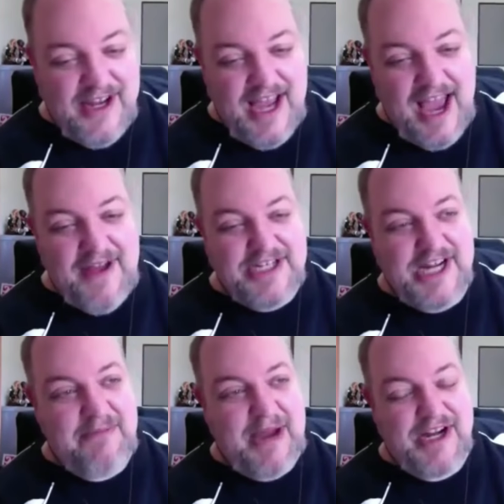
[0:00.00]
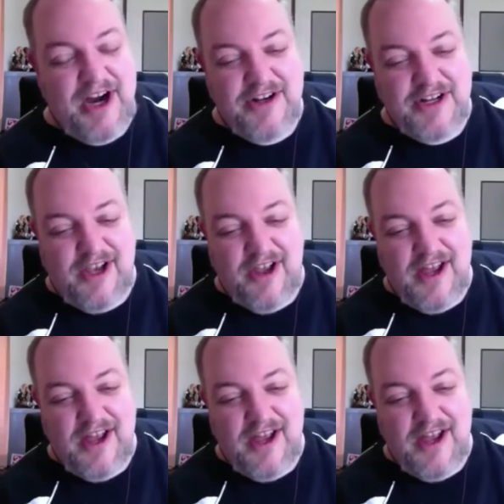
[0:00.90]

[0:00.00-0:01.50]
I've actually got my curtain closed.